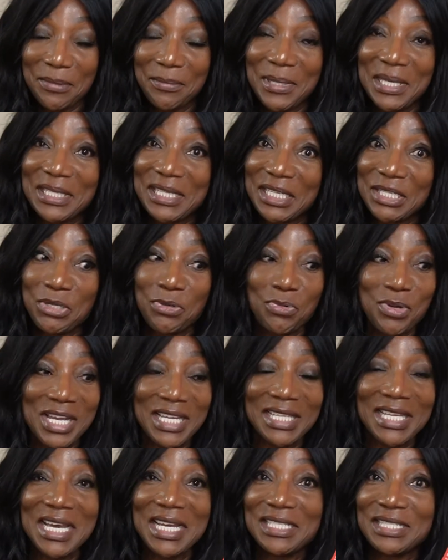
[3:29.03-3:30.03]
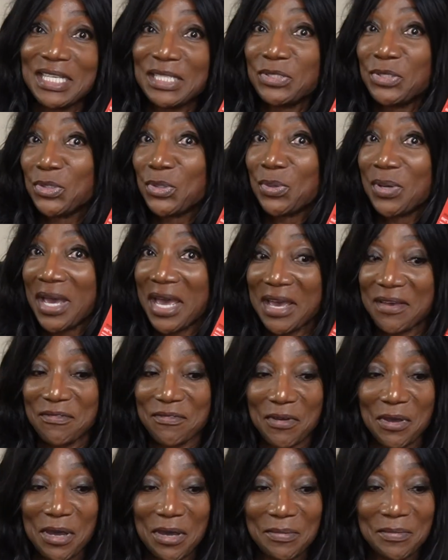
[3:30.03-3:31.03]
and then you realize that you don't
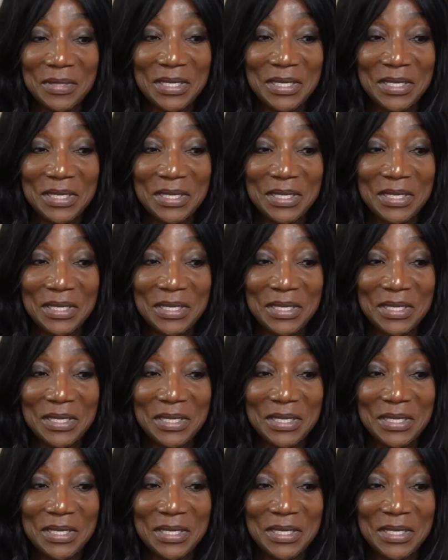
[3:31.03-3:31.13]
have